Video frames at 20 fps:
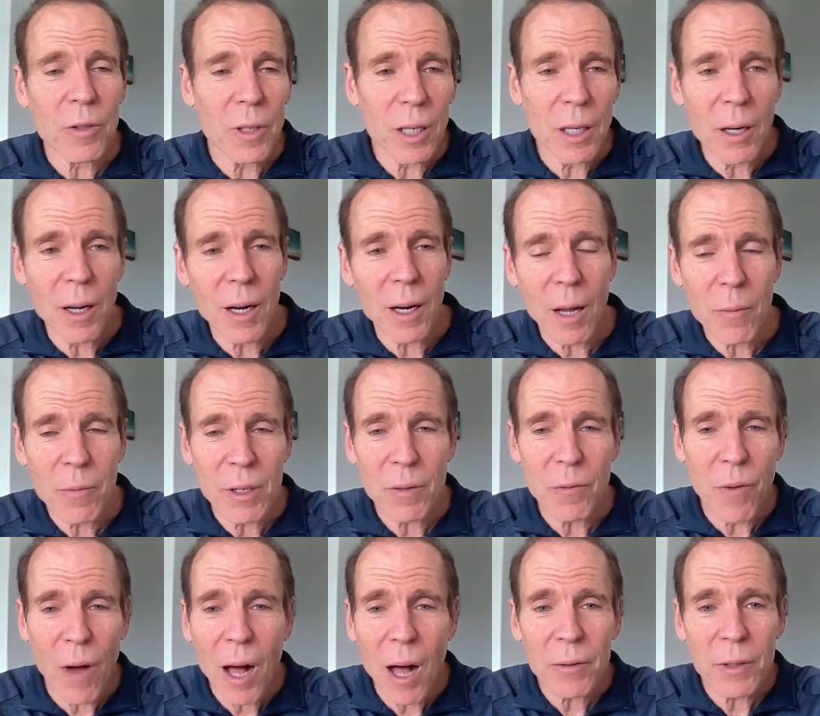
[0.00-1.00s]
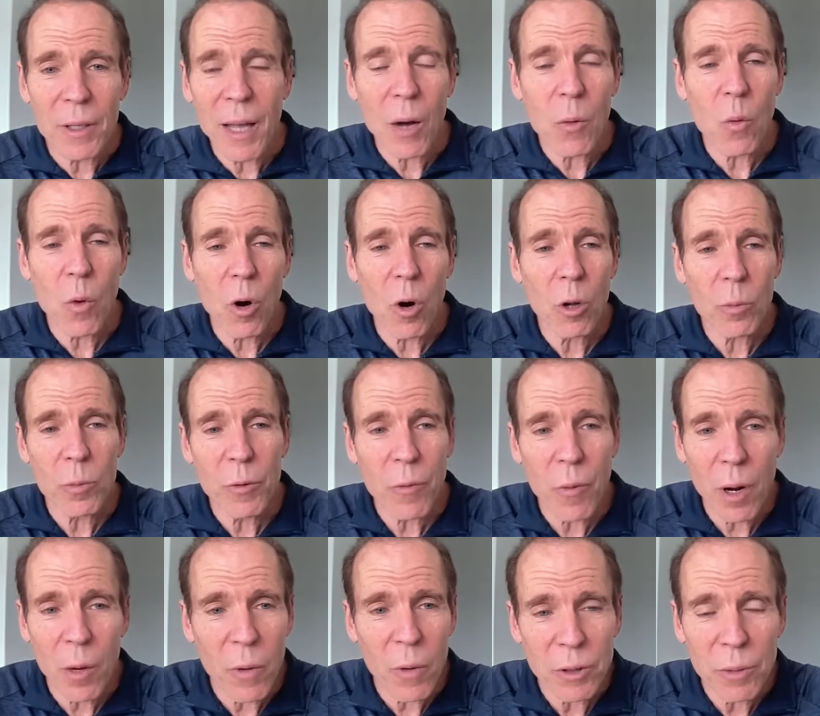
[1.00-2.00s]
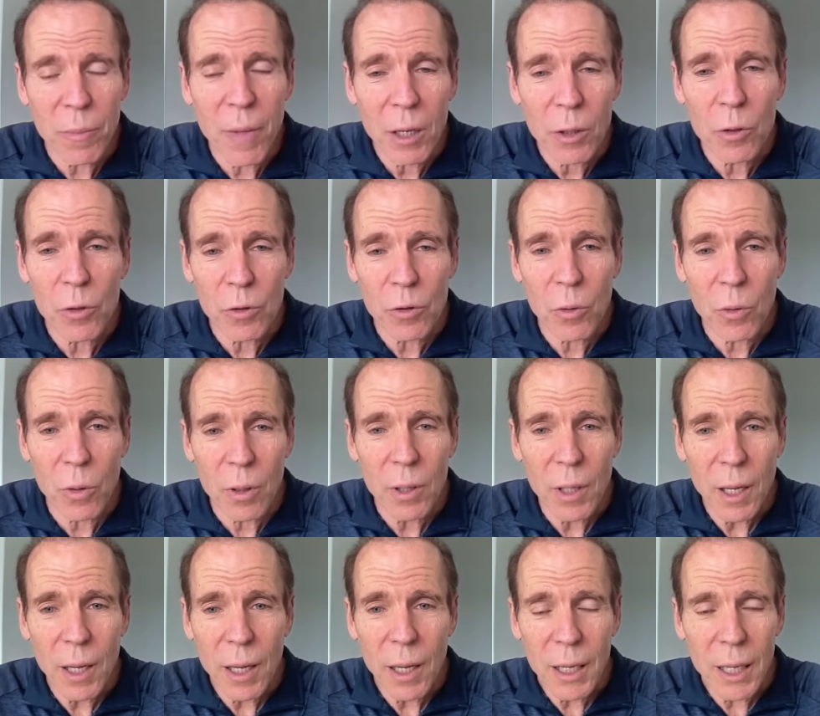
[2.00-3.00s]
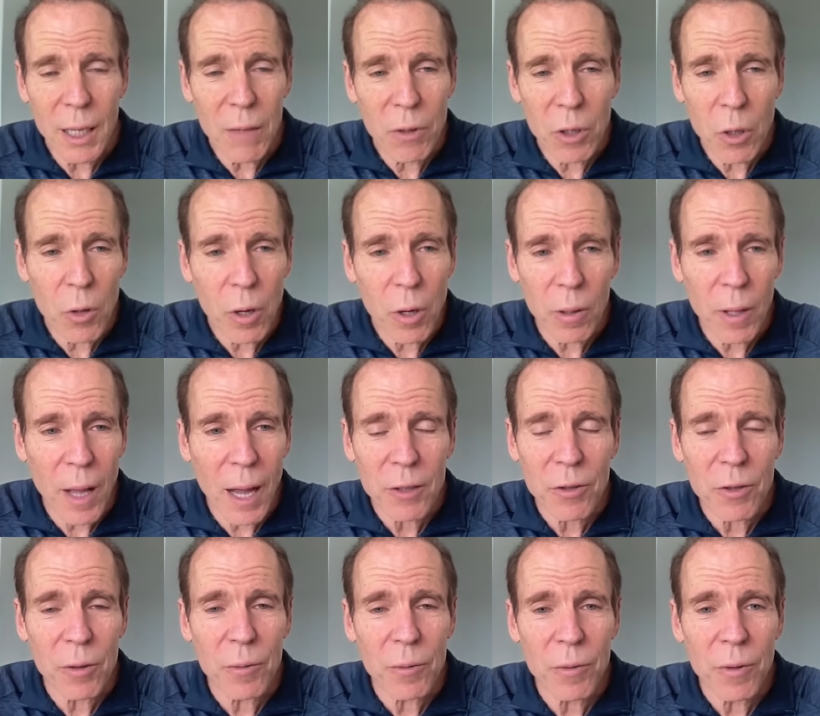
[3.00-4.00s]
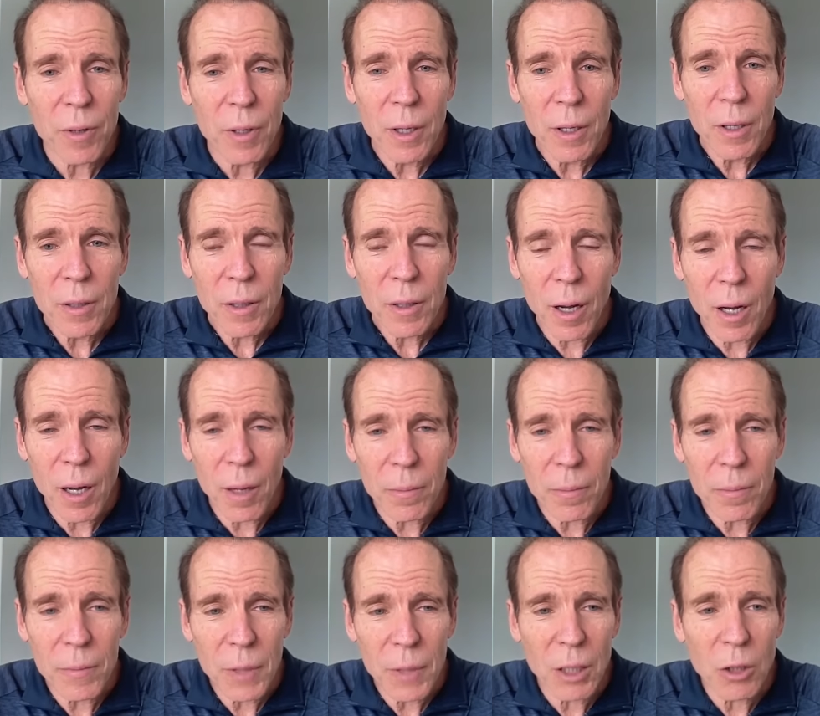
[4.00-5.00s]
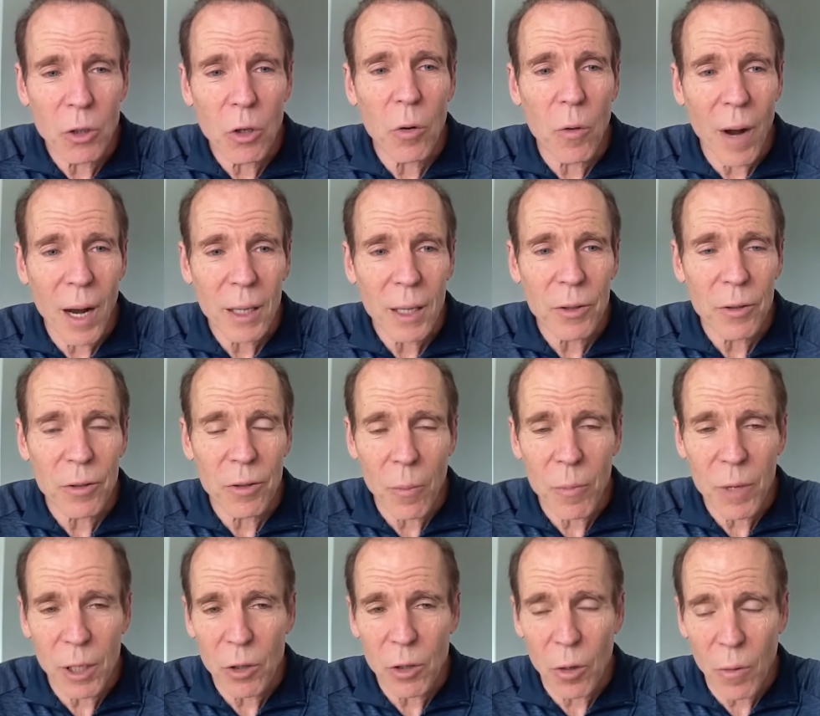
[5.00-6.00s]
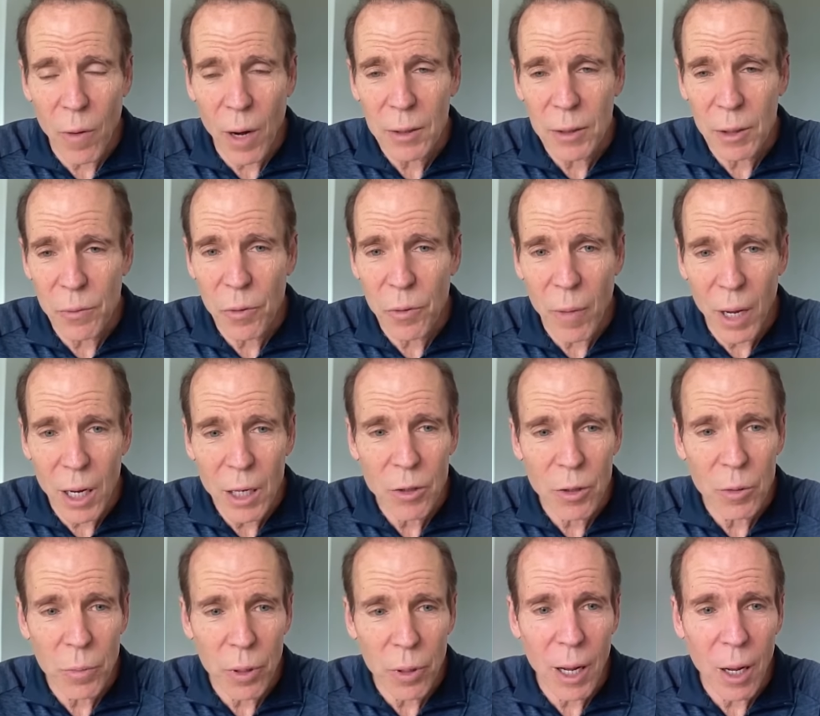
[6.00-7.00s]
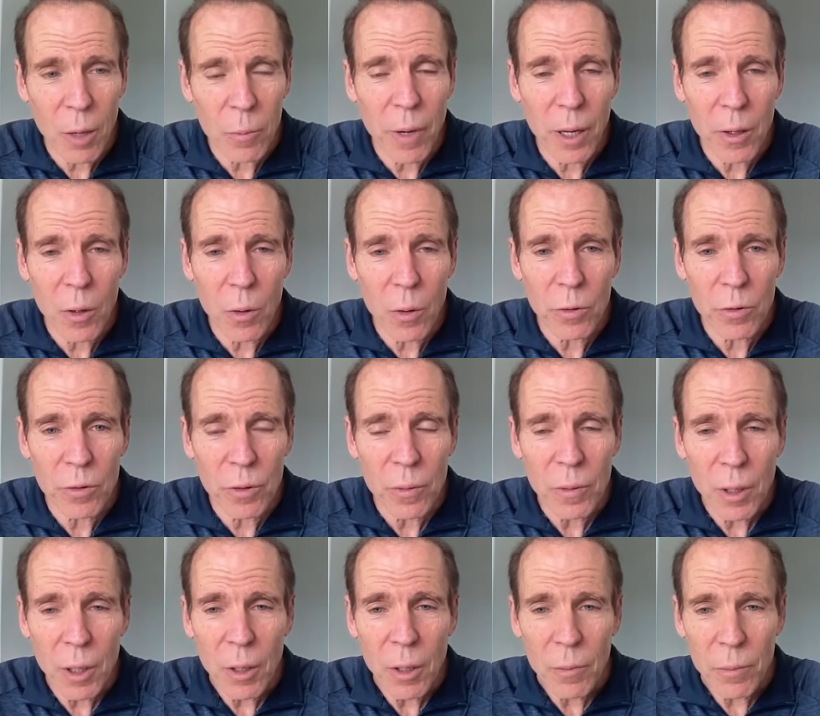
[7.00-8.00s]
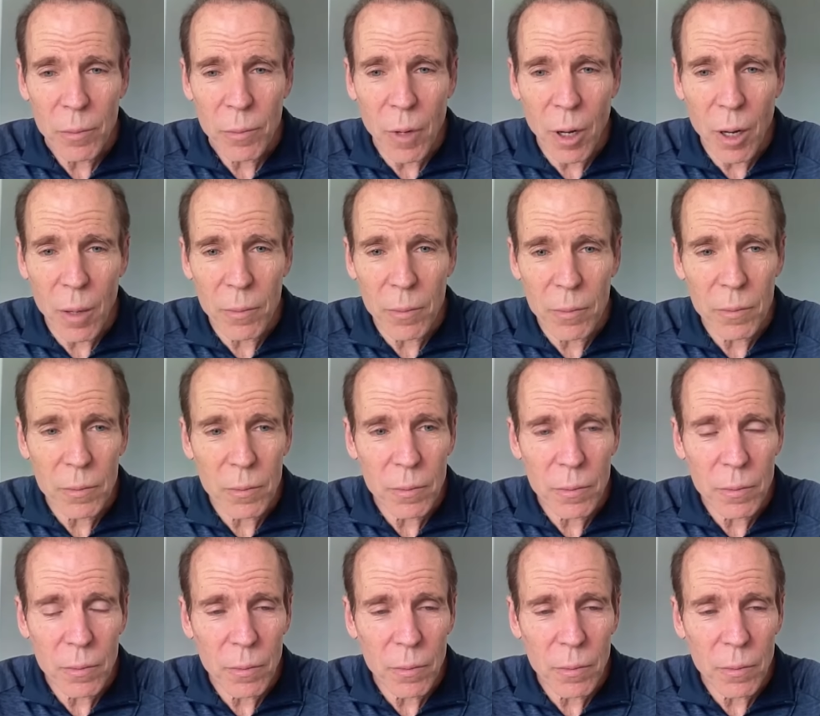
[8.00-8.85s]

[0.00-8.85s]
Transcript: And, he, and I've been involved in that world before I went to medical school, even though there are lots of um, incorrect, some incorrect information put out by those um,